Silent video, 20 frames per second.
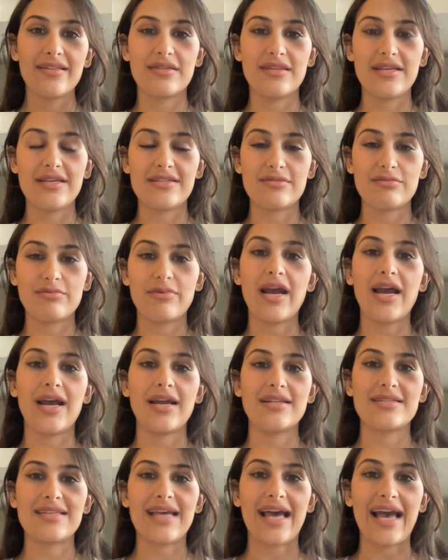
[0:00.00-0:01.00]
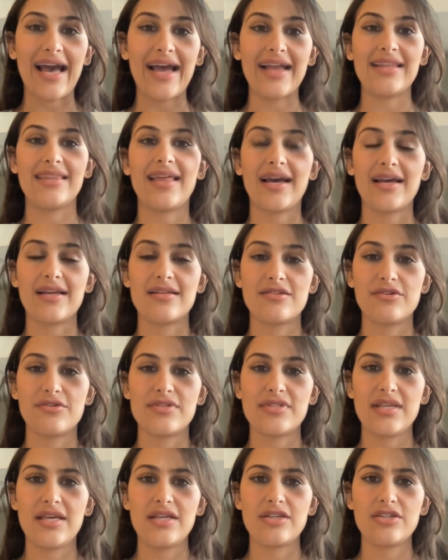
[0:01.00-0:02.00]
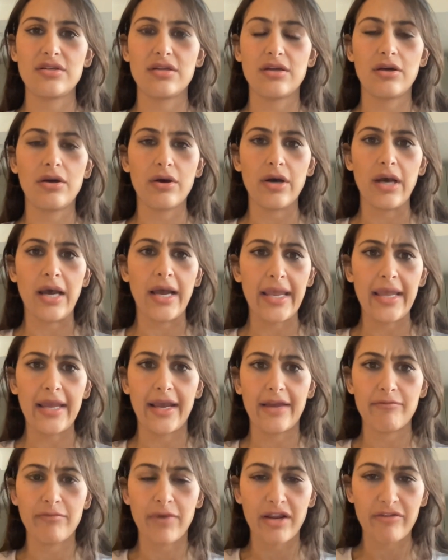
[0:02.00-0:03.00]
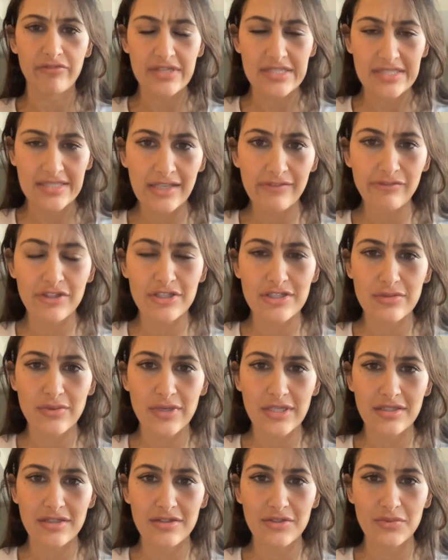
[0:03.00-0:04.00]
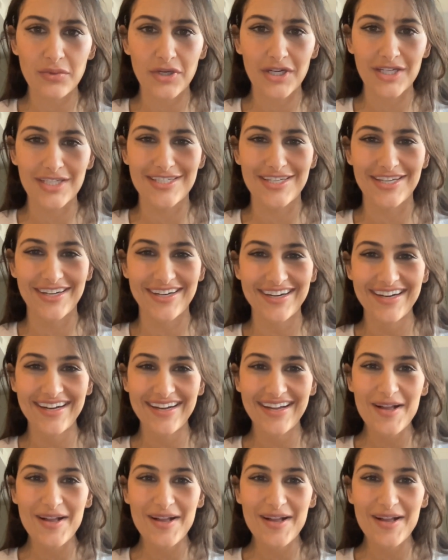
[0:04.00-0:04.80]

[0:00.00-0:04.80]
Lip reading: these rats had that association. Oh, okay, I've received the sweetened water.